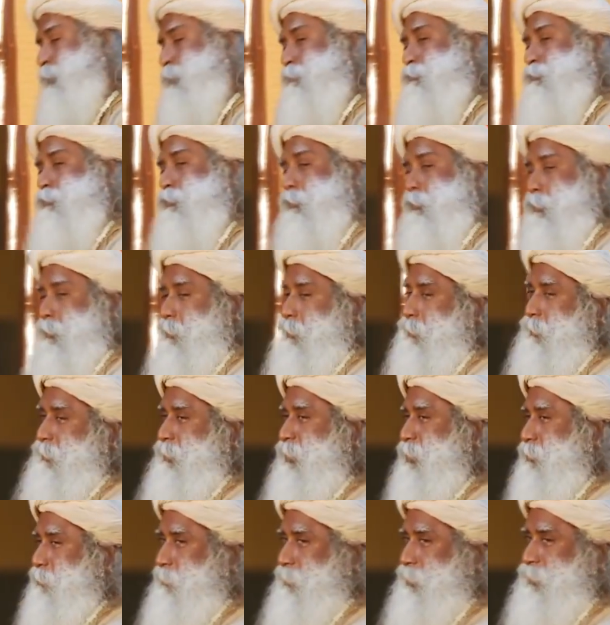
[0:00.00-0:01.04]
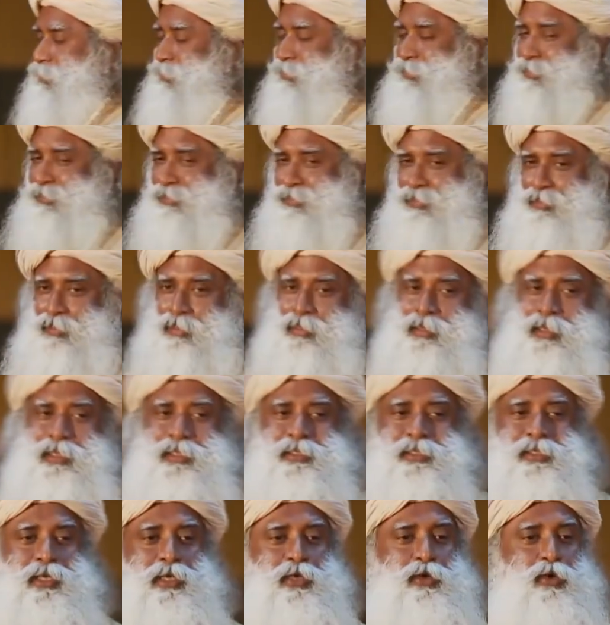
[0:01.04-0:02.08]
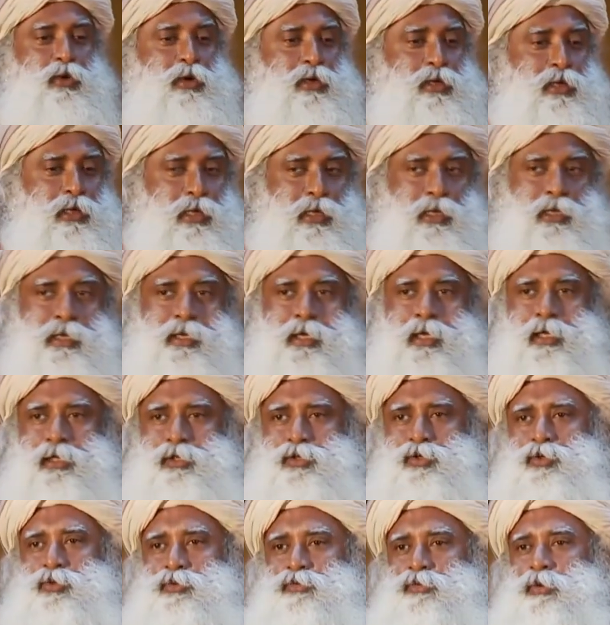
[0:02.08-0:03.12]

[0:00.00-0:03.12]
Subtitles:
if you're not me, let's say your dean tells you,